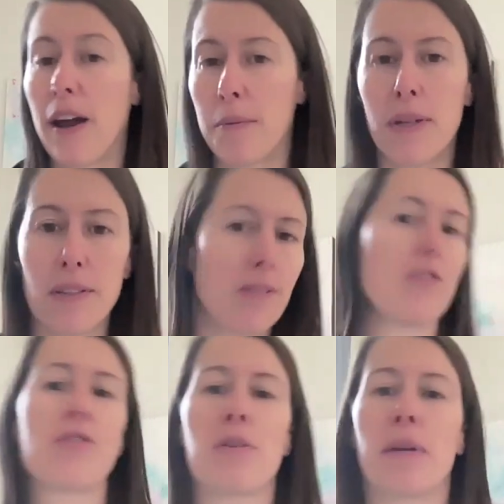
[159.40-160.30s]
I went on
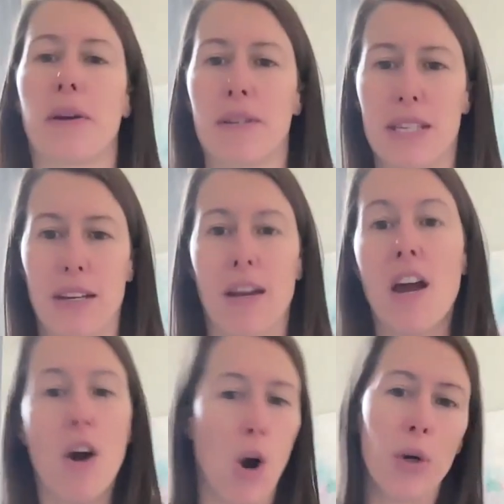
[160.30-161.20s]
YouTube and I was like,
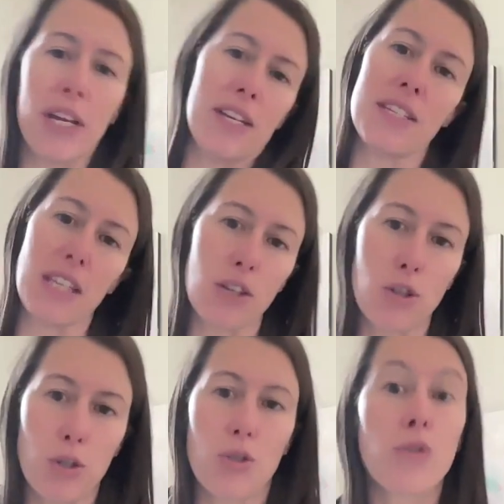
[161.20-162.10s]
okay, they say to
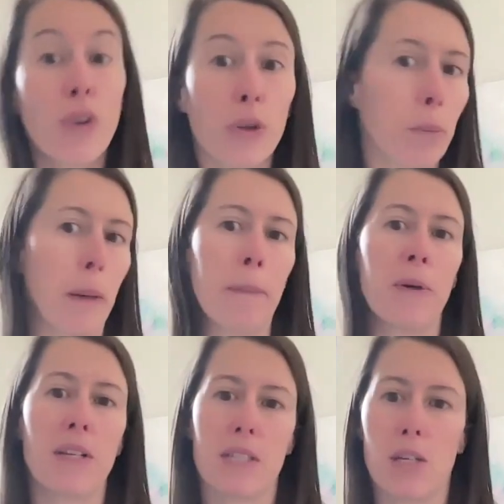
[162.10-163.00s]
use photo paper,
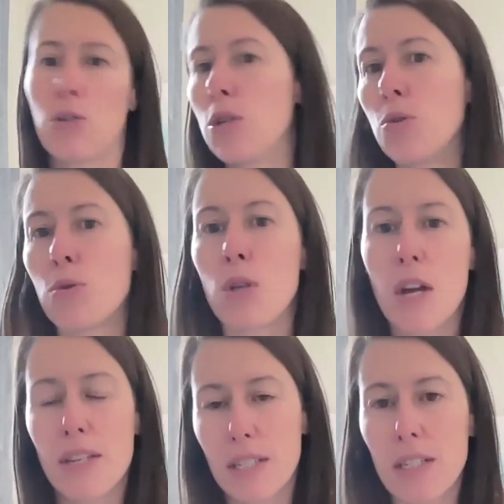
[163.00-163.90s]
they say to use
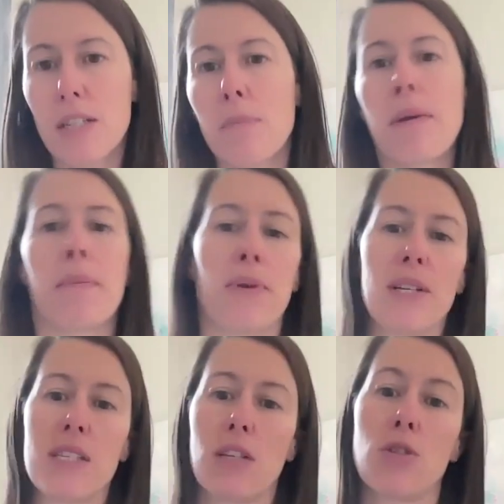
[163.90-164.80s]
synthetic paper, they
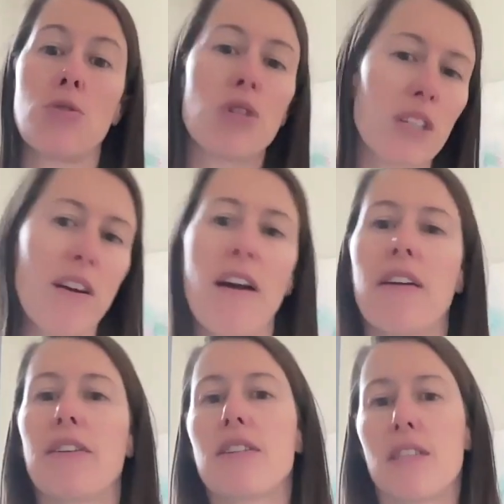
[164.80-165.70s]
say to use a
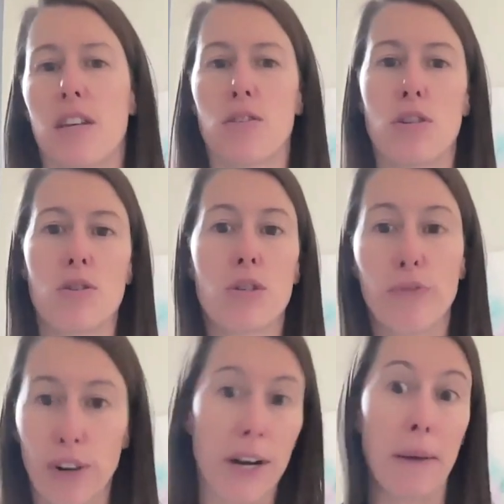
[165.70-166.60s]
tile, they say to use a
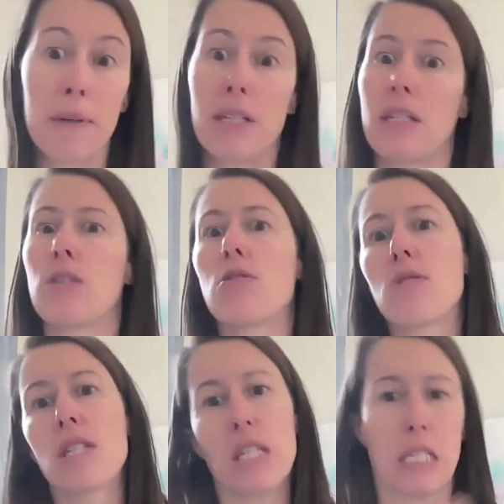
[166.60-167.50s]
frame, they say to
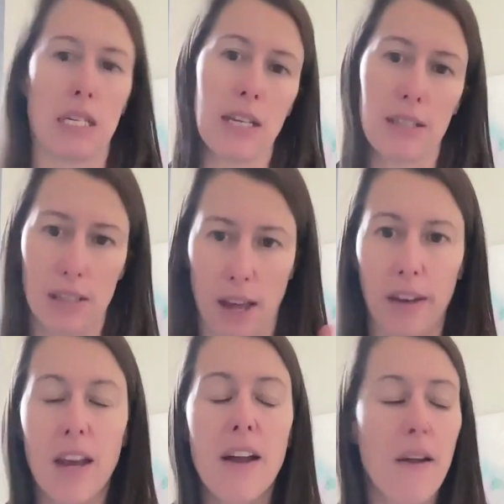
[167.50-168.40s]
use this and that and that.